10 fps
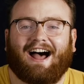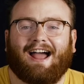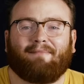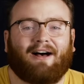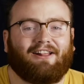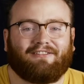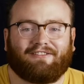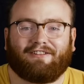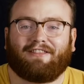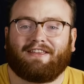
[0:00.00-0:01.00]
I'm
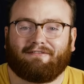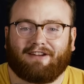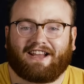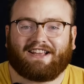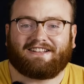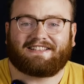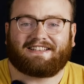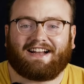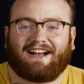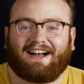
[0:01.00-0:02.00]
Oliver the
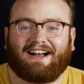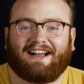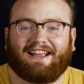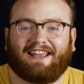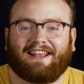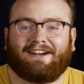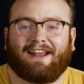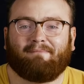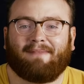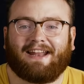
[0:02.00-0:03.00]
Ricketts, uh,
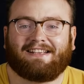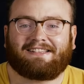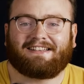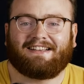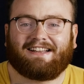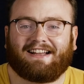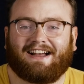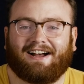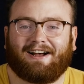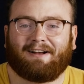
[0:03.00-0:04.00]
internet menace, mm.
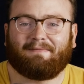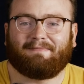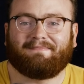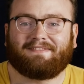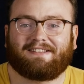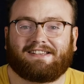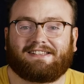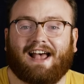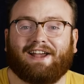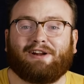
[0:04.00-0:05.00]
um,
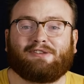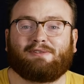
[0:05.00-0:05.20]
societal